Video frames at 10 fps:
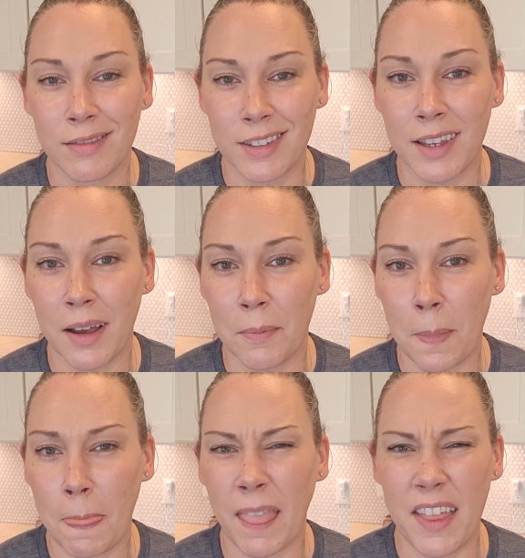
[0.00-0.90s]
"What's
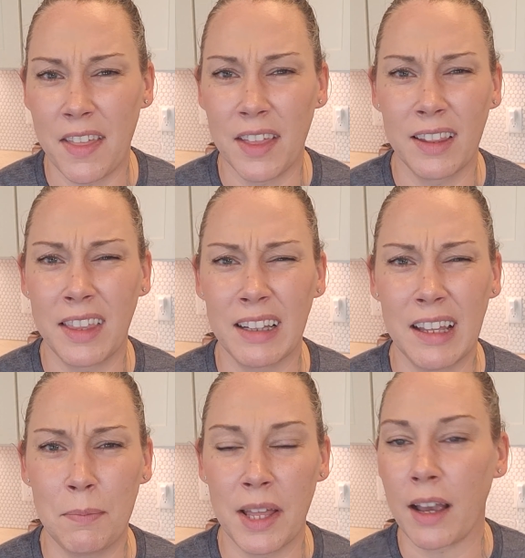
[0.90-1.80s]
up?" and then the, the
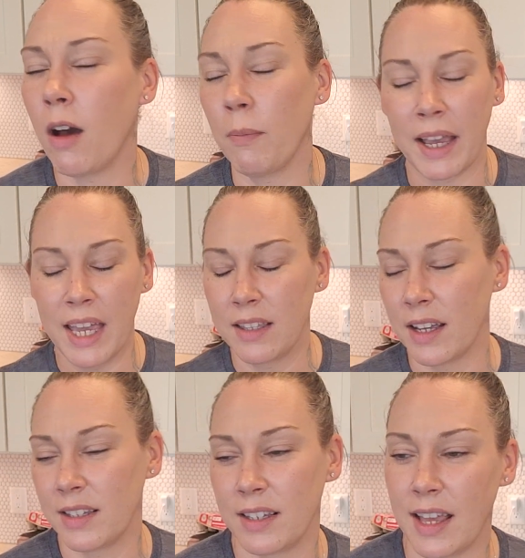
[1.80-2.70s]
lip like, oh, my kid
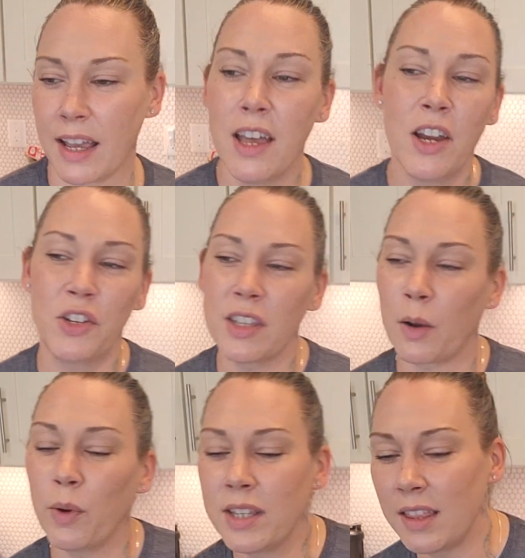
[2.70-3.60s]
does this thing. She's
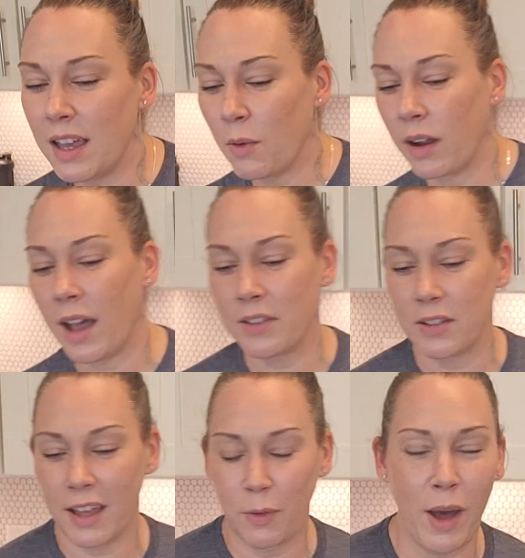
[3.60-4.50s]
like, what's that thing where guys
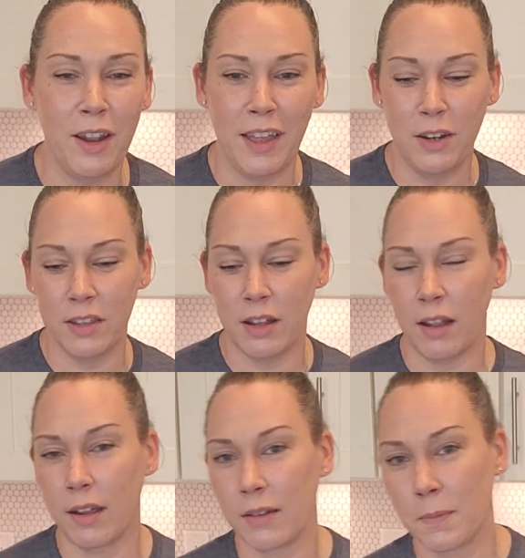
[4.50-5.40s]
are like, why do they do this? They're
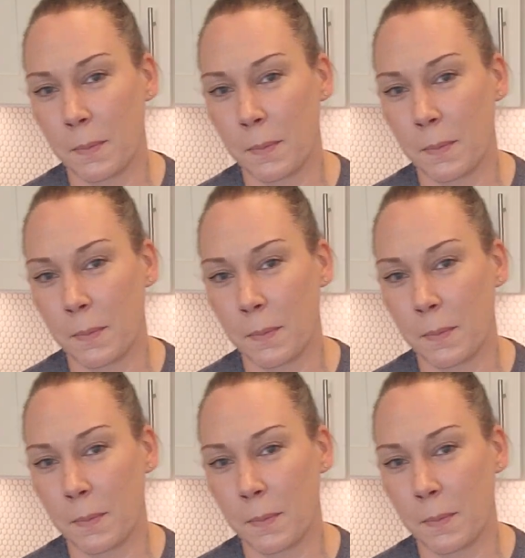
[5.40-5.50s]
like,